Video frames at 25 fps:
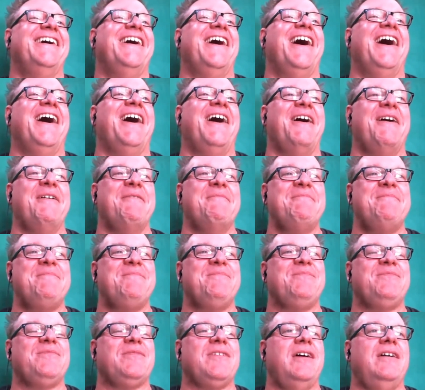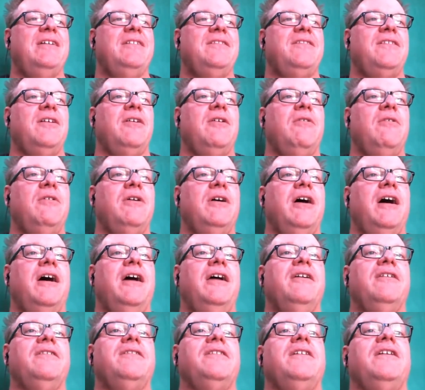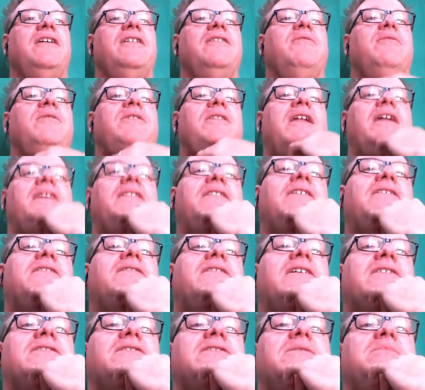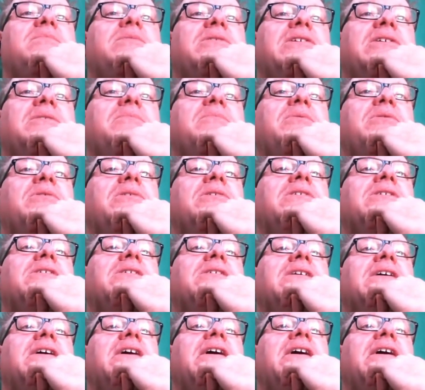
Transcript: um, so here's another one that I think is actually pretty important.